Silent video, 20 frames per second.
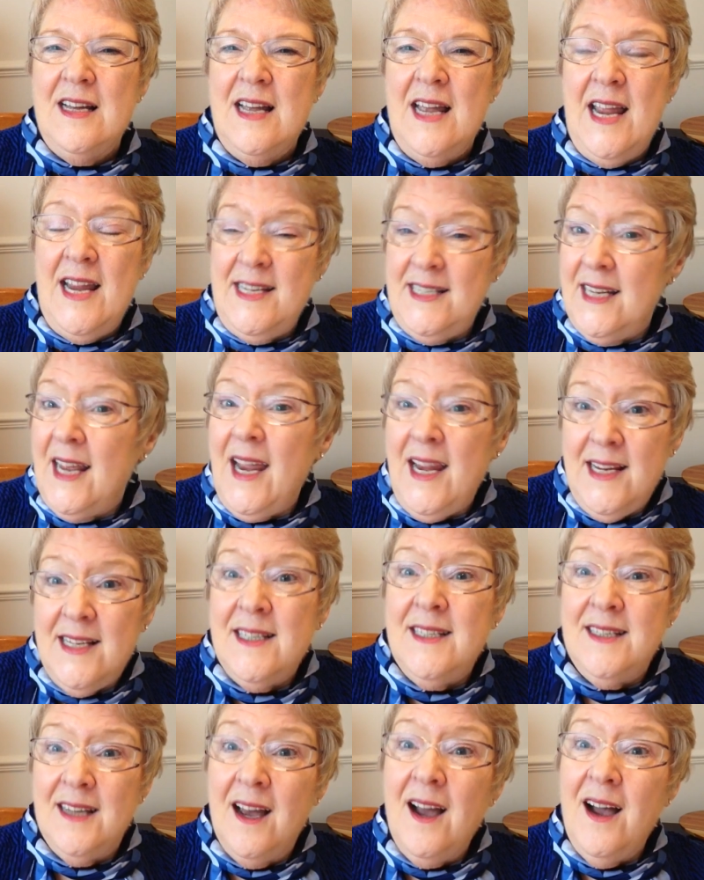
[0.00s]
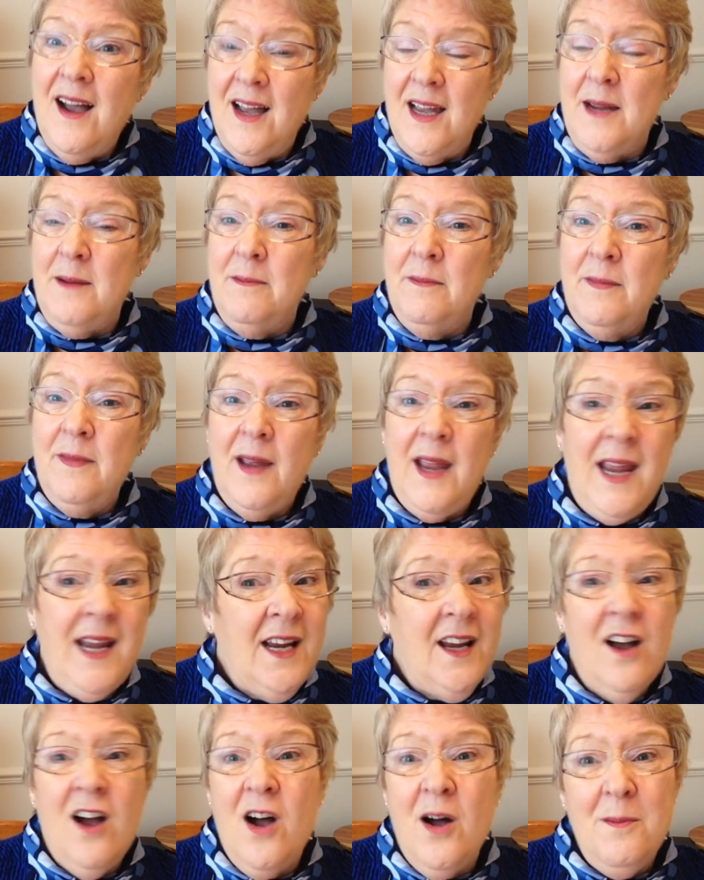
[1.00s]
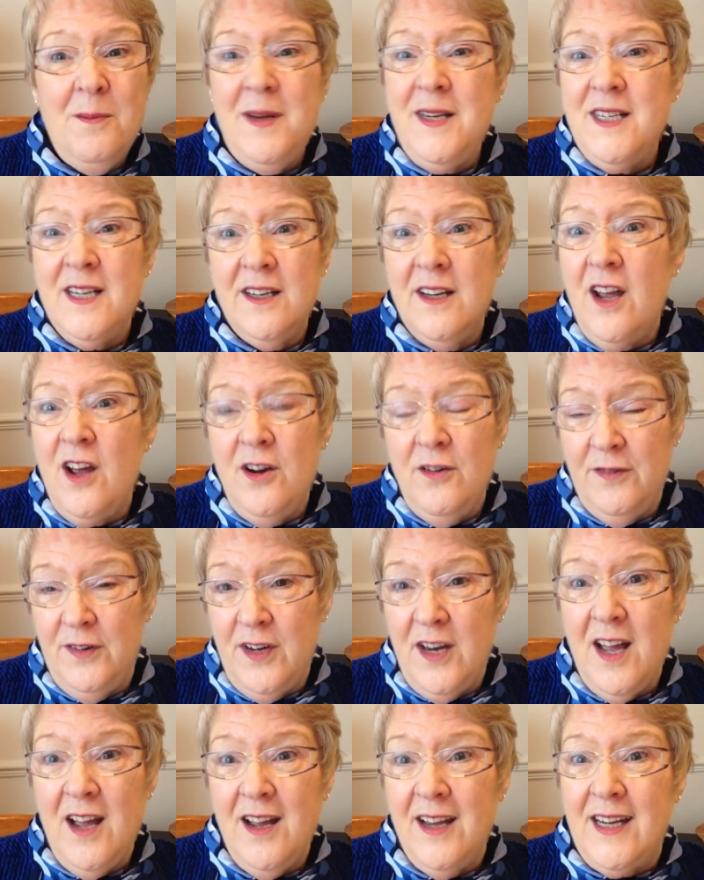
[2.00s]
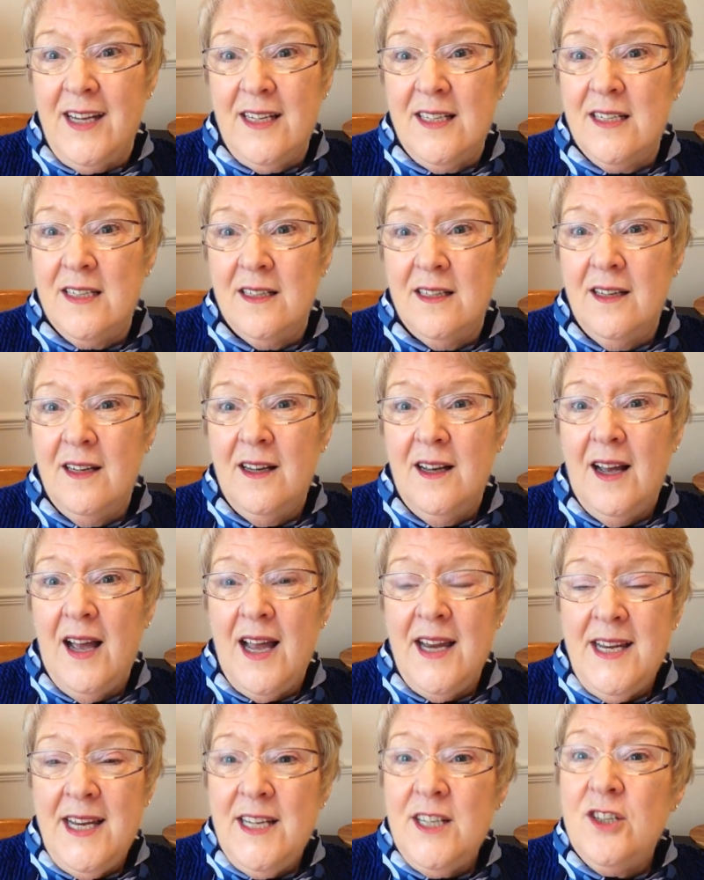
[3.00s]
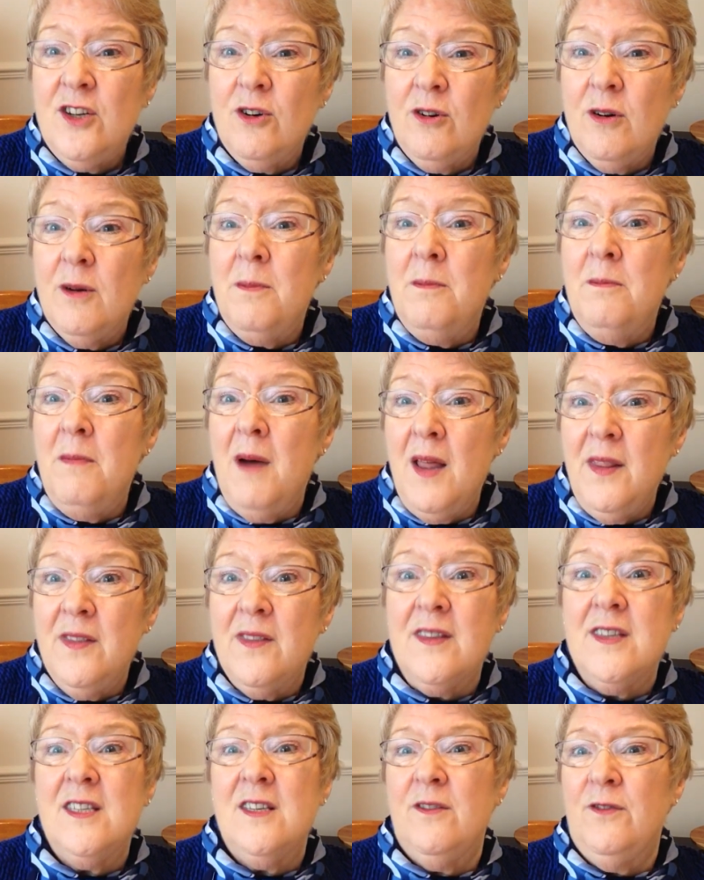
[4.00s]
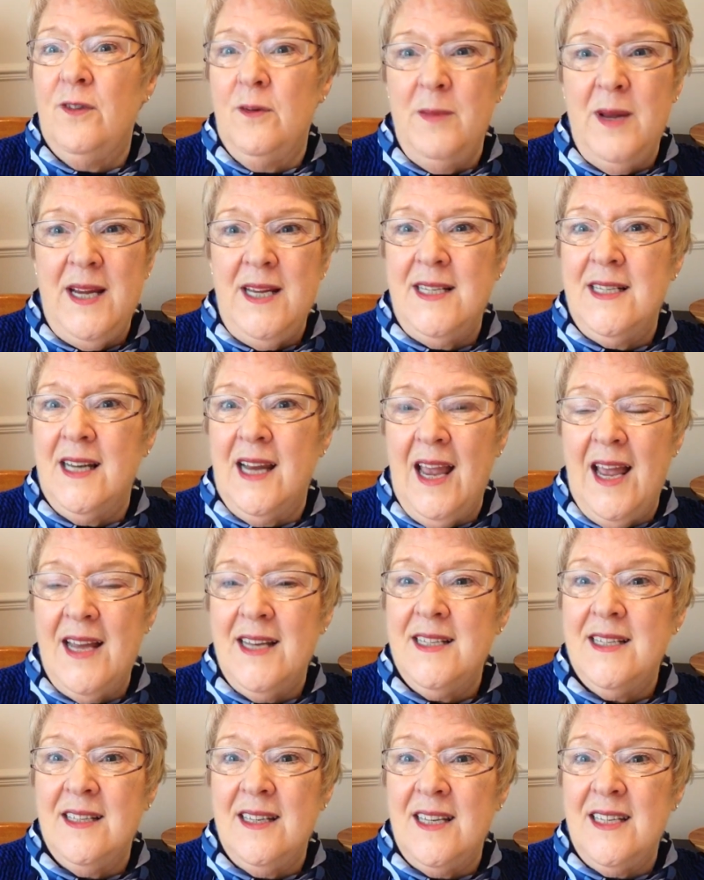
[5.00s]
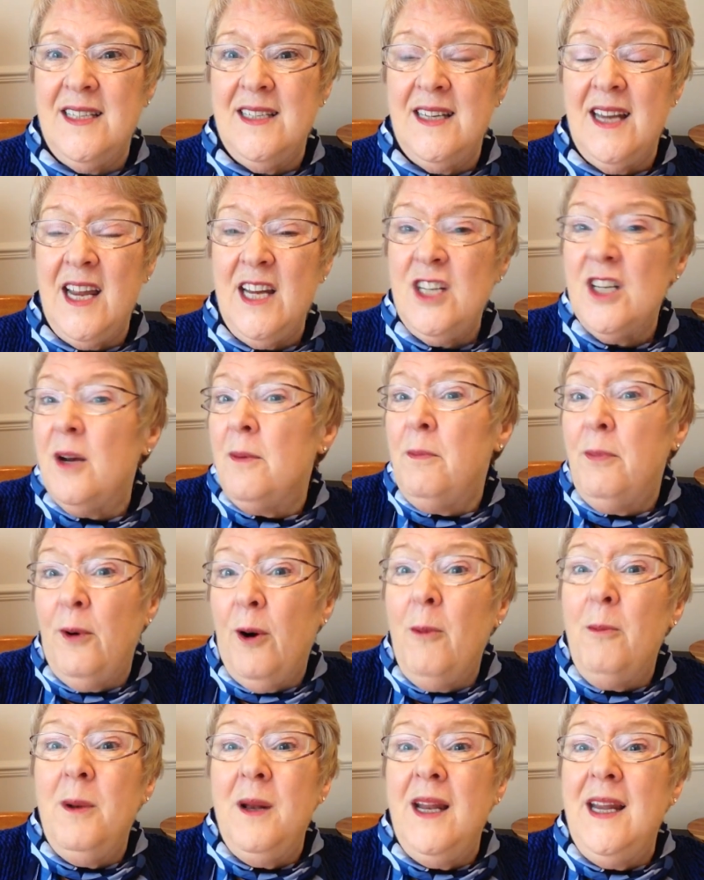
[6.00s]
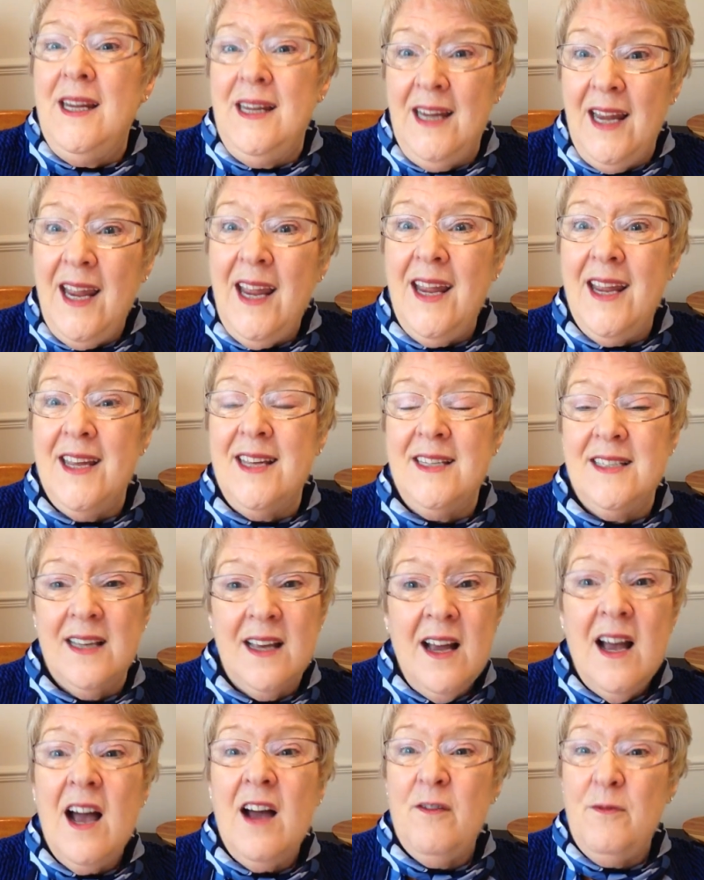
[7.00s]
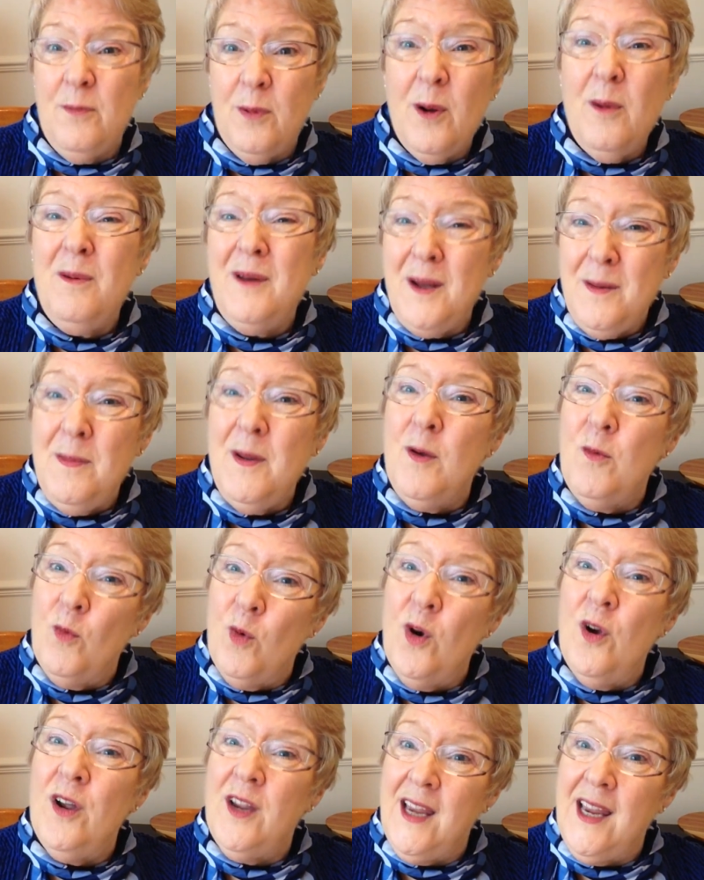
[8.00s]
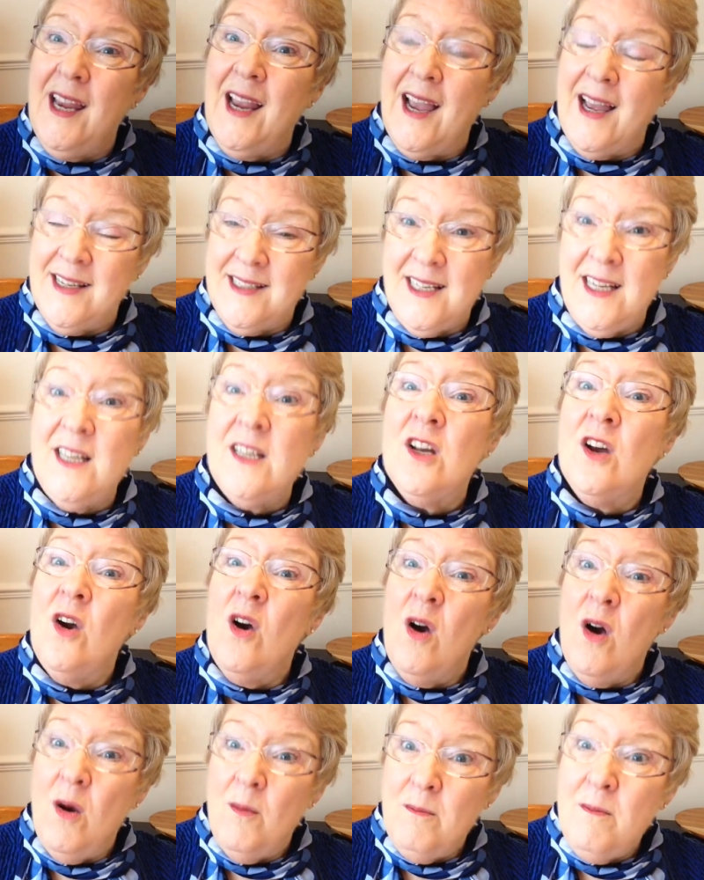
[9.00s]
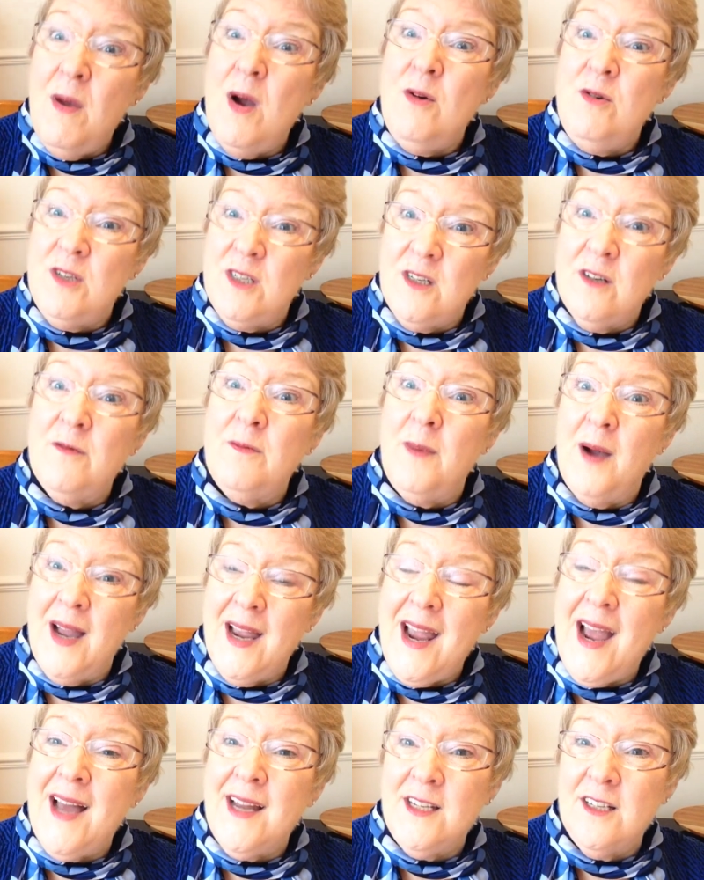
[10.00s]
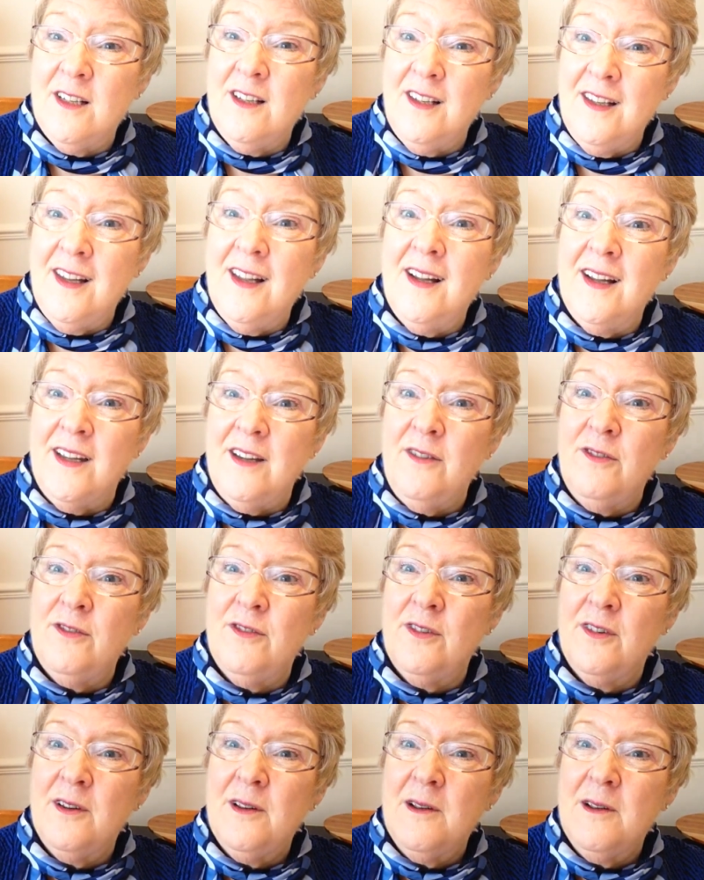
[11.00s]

It takes time, it can't be done overnight, and it took months for me to get to this stage, and probably years. I've probably been working at it most of my adult life.